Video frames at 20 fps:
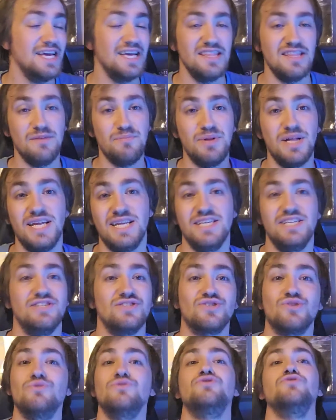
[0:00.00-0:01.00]
the planet is
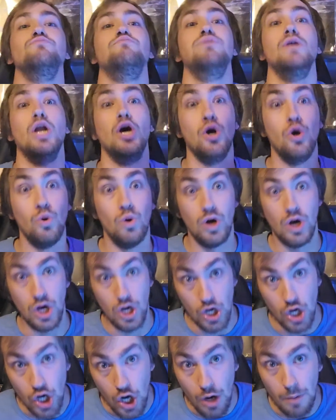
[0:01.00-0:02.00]
going to blow
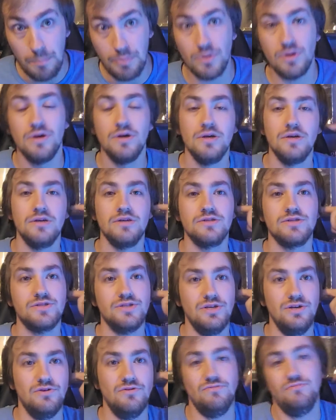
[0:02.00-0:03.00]
up.
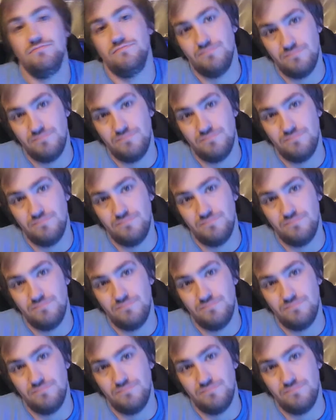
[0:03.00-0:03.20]
So